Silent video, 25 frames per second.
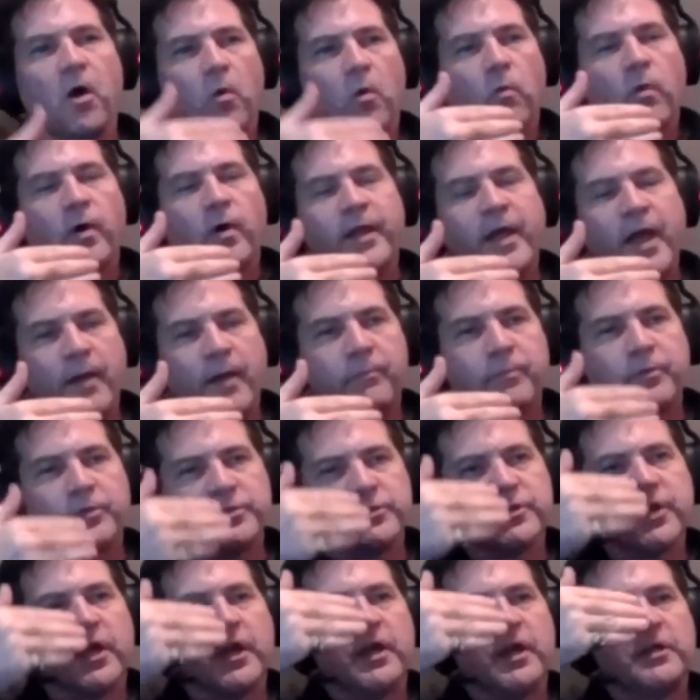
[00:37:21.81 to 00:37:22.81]
What
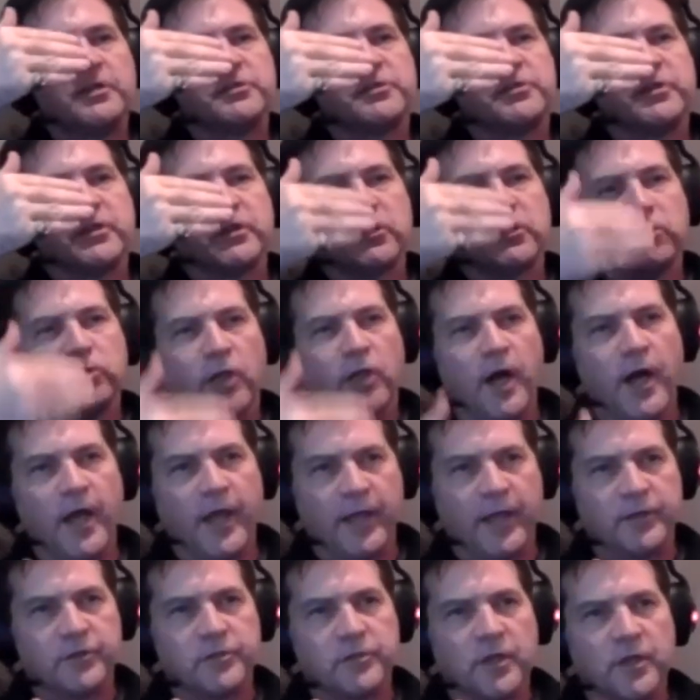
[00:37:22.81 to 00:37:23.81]
happens is the
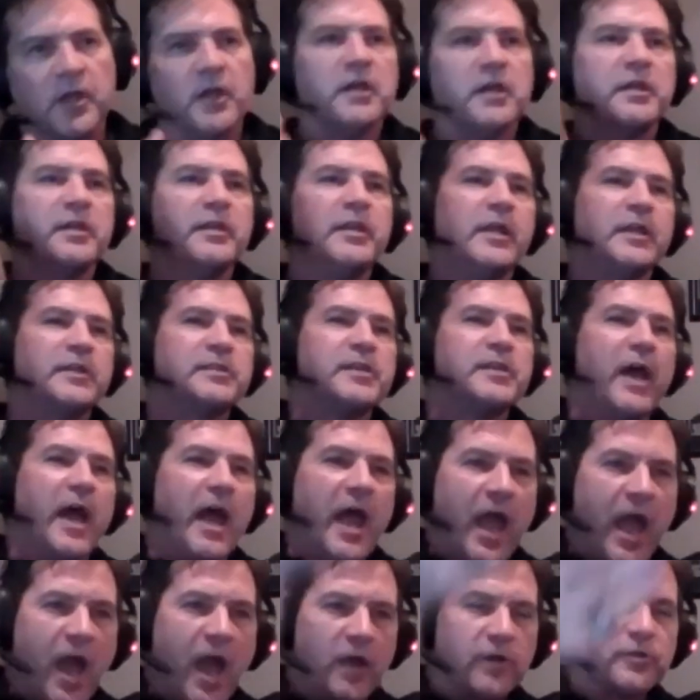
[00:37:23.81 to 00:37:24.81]
client connects
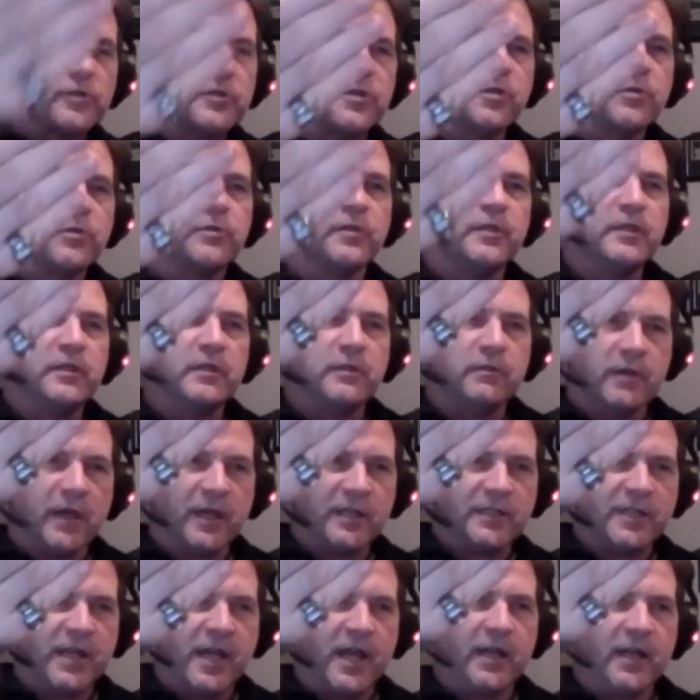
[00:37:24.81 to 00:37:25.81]
out to the
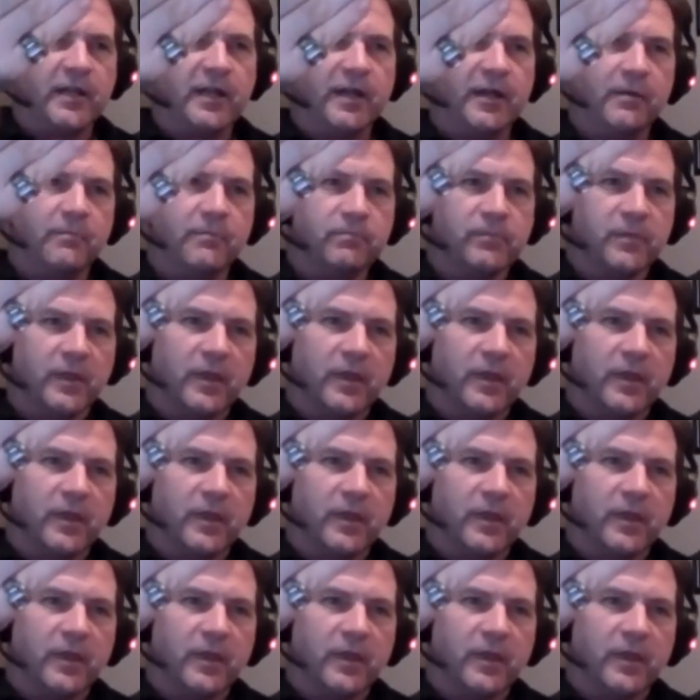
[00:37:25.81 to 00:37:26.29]
attacker